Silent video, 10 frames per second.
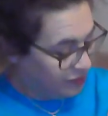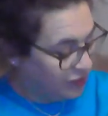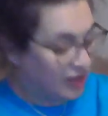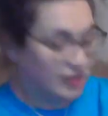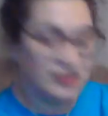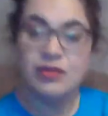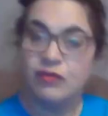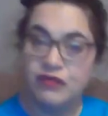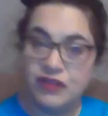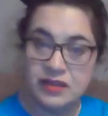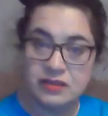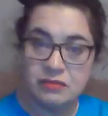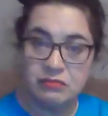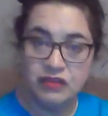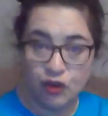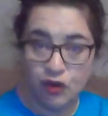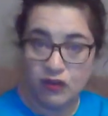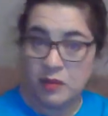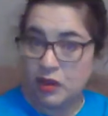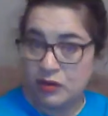Well, it's obvious. You go over
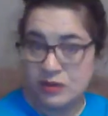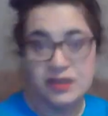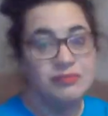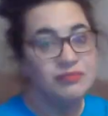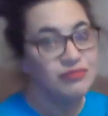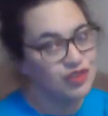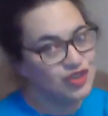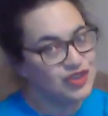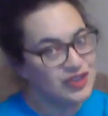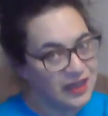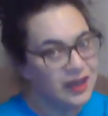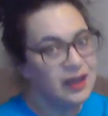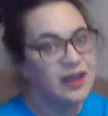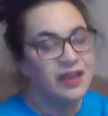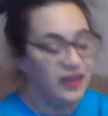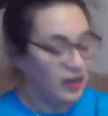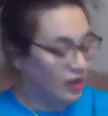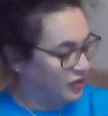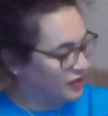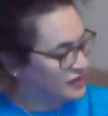a mountain, you see the other